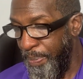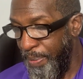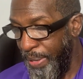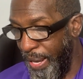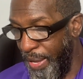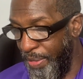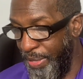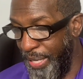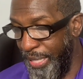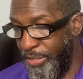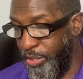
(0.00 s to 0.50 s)

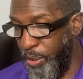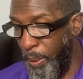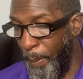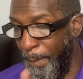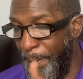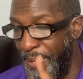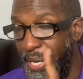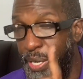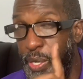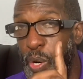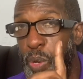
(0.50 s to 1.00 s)
And there shall
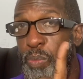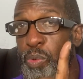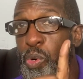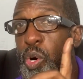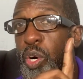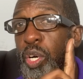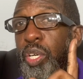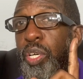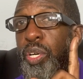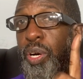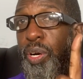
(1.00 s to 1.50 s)
be no
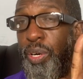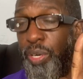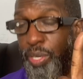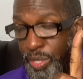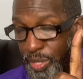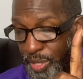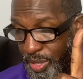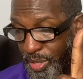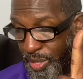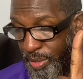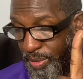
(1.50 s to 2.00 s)
more
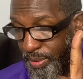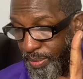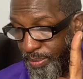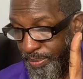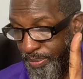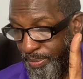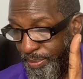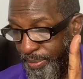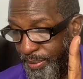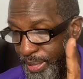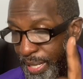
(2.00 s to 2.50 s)
curse.
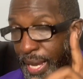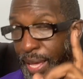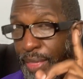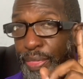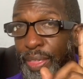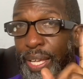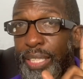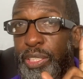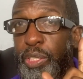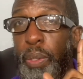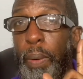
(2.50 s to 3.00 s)
And
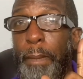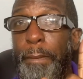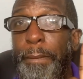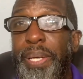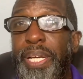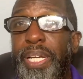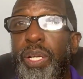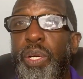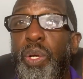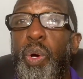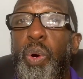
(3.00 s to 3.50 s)
there shall
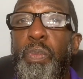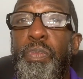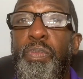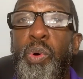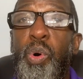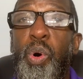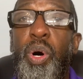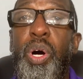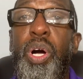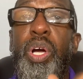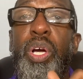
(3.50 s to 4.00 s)
be no
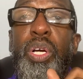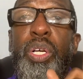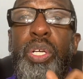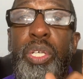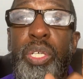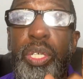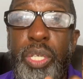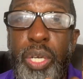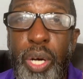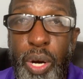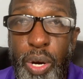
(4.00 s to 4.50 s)
more
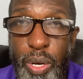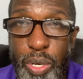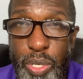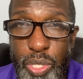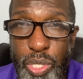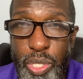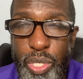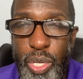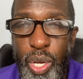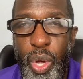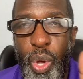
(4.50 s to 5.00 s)

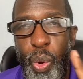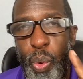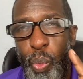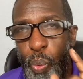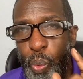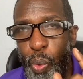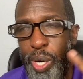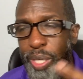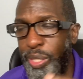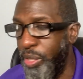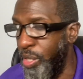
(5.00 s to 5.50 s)
curse.
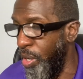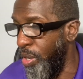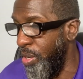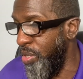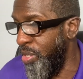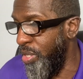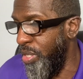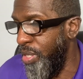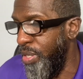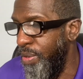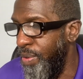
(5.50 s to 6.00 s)
What
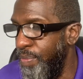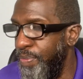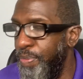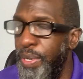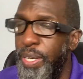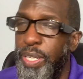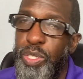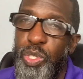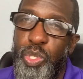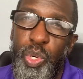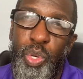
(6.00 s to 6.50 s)
curse?
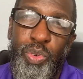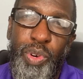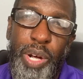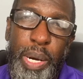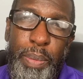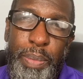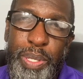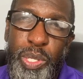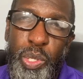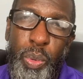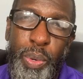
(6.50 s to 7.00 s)

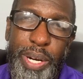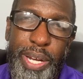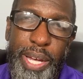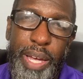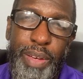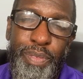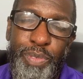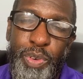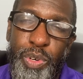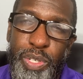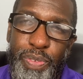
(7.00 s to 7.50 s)
Deuteronomy
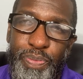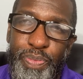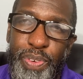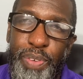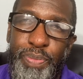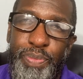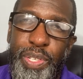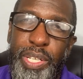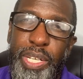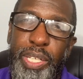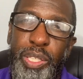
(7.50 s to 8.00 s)
28, verse
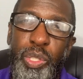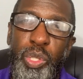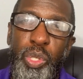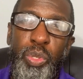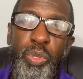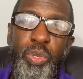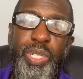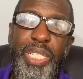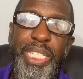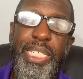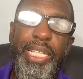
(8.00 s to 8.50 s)
15
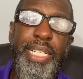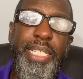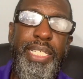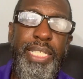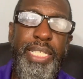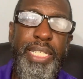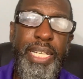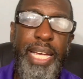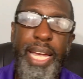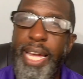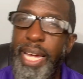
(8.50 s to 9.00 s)
through
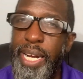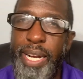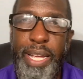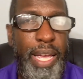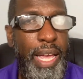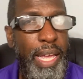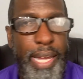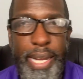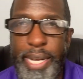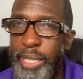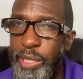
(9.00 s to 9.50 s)
68.
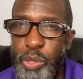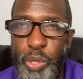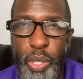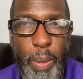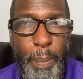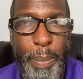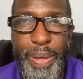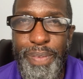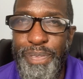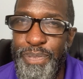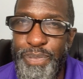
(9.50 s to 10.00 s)
It's going to
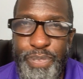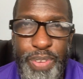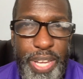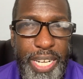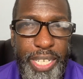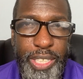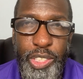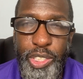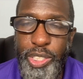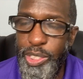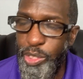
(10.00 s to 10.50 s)
be
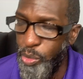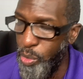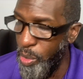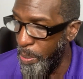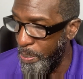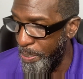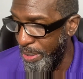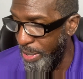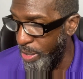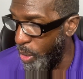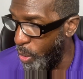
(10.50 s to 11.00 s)
finished. It's
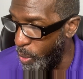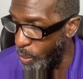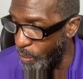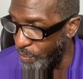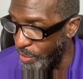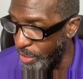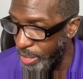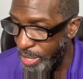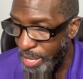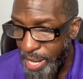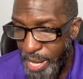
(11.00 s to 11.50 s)
going to be
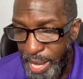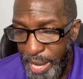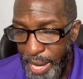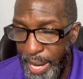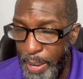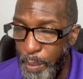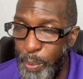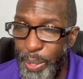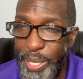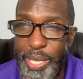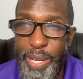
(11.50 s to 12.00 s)
over.
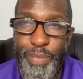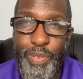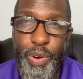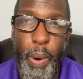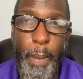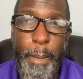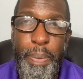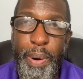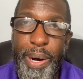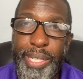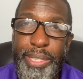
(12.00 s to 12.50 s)
And we give all
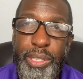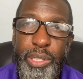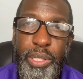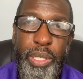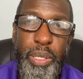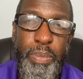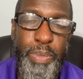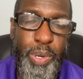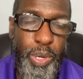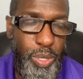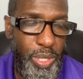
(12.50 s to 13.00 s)
praises to
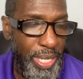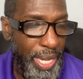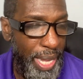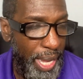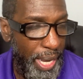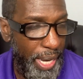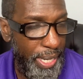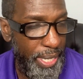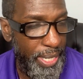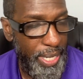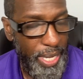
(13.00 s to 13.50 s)
the Most
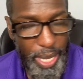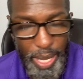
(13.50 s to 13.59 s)
High.